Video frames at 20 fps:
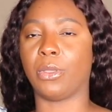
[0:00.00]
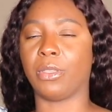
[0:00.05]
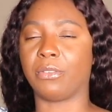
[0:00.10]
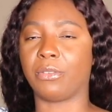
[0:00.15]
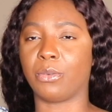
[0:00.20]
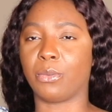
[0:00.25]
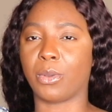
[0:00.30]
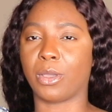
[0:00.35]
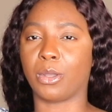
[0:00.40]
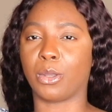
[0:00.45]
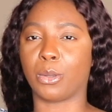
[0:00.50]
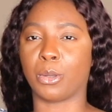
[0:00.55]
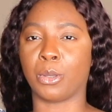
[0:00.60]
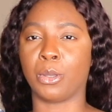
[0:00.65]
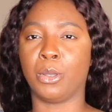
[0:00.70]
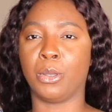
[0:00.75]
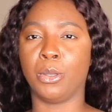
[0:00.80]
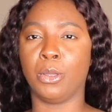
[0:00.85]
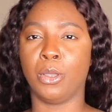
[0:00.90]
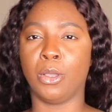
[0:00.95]
if you wear a,
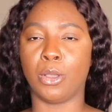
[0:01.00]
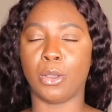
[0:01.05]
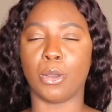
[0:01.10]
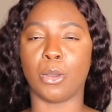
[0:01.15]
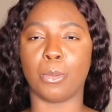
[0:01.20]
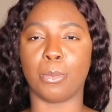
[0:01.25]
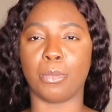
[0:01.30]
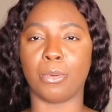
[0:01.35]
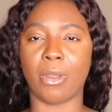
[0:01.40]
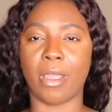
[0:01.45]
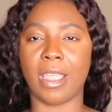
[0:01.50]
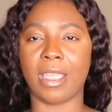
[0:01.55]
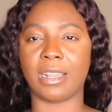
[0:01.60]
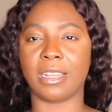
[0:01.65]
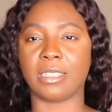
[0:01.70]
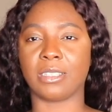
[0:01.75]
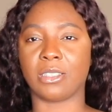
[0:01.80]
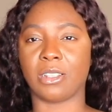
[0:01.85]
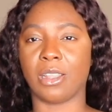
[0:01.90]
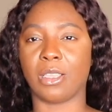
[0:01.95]
a bra
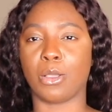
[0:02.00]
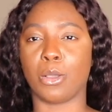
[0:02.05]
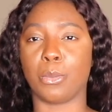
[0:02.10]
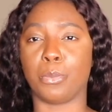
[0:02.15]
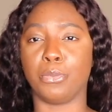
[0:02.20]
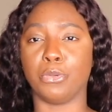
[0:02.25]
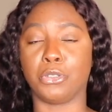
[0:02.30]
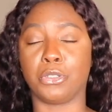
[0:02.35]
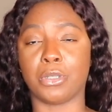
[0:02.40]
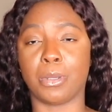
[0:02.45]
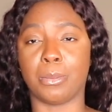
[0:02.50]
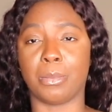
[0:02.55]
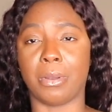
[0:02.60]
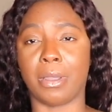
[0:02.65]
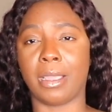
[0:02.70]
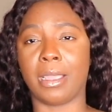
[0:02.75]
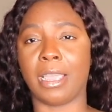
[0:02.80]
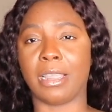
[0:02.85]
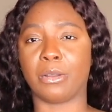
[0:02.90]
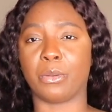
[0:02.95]
instead like a push-up
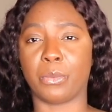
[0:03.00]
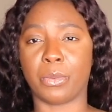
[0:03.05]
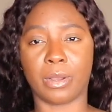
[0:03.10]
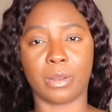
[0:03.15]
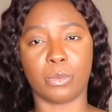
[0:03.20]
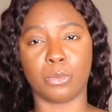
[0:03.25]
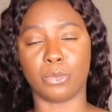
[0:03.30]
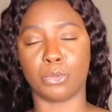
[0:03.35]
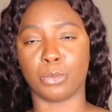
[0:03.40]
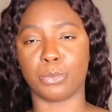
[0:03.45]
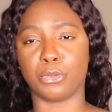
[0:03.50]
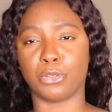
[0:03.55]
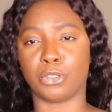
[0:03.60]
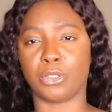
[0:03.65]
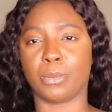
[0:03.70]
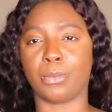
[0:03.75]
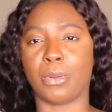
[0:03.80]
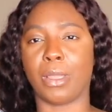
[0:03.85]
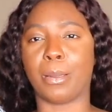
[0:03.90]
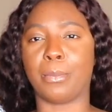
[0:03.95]
bra. I don't really do
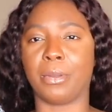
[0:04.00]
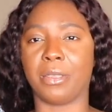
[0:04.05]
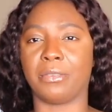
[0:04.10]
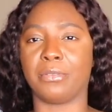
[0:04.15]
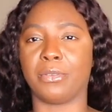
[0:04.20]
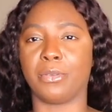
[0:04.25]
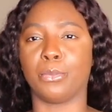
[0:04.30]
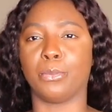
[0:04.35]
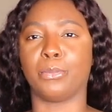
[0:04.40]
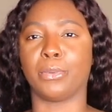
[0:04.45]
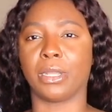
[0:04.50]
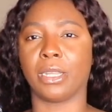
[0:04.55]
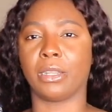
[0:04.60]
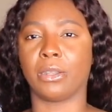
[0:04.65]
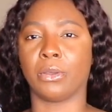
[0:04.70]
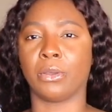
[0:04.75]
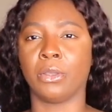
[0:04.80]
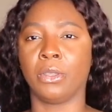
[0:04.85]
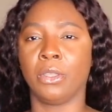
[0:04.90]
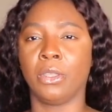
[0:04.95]
push-up bra, but if you put it
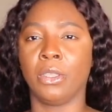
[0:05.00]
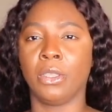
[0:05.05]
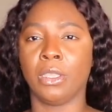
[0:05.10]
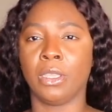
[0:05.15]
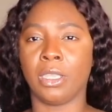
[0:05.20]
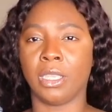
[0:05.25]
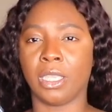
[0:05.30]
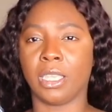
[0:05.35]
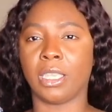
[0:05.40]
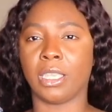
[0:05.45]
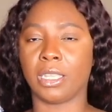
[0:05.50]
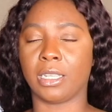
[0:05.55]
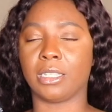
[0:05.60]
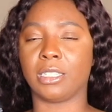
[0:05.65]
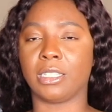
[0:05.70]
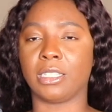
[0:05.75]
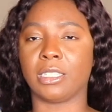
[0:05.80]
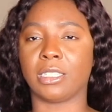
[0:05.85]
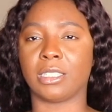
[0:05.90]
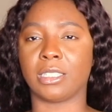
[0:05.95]
on
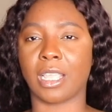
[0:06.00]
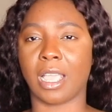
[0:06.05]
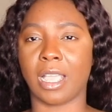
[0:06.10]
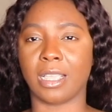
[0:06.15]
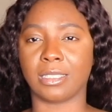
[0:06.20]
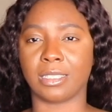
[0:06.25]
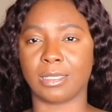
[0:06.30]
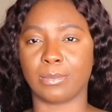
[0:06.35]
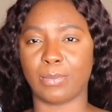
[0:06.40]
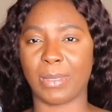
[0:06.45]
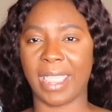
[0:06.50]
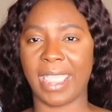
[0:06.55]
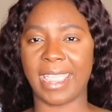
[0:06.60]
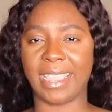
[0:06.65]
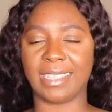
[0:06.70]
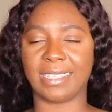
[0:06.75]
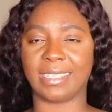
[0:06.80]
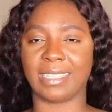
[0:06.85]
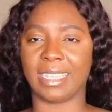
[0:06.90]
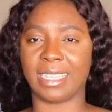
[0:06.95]
and just that
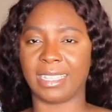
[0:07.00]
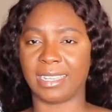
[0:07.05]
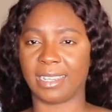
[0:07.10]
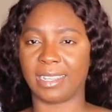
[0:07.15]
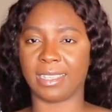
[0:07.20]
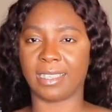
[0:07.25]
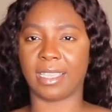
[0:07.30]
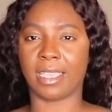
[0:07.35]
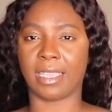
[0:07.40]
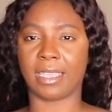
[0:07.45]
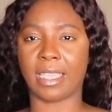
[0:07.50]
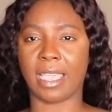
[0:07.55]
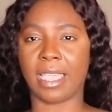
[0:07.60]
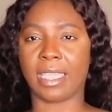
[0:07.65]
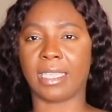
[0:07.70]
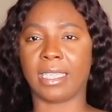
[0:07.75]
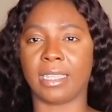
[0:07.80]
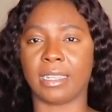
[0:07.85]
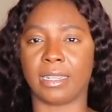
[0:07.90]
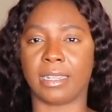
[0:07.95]
space in there,
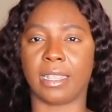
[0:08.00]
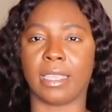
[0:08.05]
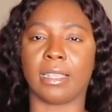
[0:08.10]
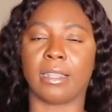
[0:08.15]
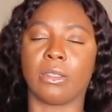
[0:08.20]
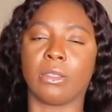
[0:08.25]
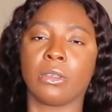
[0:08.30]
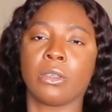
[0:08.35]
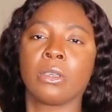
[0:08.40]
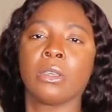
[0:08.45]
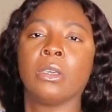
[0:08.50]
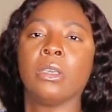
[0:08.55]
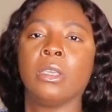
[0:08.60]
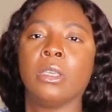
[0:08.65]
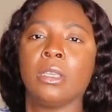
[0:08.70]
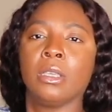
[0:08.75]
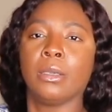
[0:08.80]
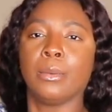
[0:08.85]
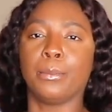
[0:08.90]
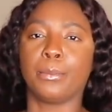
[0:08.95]
I, I that look.
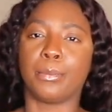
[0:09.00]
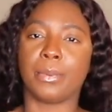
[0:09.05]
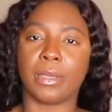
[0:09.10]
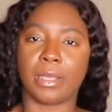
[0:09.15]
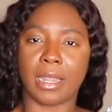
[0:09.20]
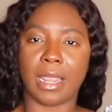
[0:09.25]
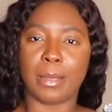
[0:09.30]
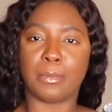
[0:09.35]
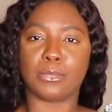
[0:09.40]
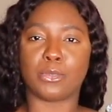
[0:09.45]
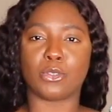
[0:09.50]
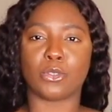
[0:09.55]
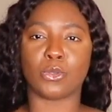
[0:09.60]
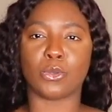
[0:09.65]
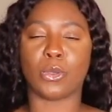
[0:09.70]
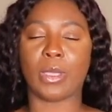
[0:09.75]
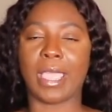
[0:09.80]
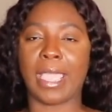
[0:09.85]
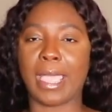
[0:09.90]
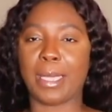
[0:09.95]
But I'm
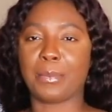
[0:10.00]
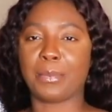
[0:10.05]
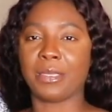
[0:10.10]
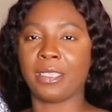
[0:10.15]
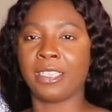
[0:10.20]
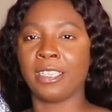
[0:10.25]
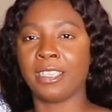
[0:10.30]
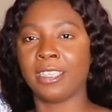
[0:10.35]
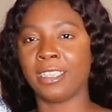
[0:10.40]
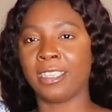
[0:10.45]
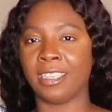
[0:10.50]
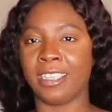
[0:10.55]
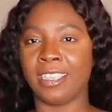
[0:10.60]
so happy